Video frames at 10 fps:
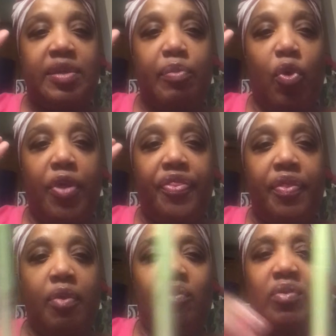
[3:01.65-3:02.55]
a more,
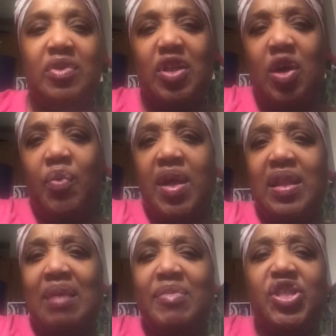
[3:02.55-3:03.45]
you know what,
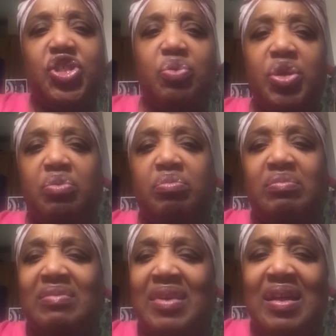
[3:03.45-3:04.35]
let me show you.
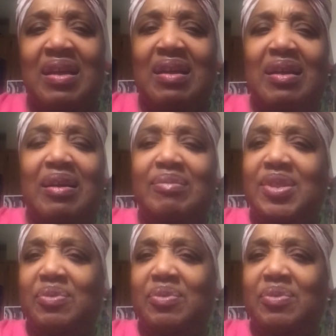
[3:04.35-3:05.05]
It's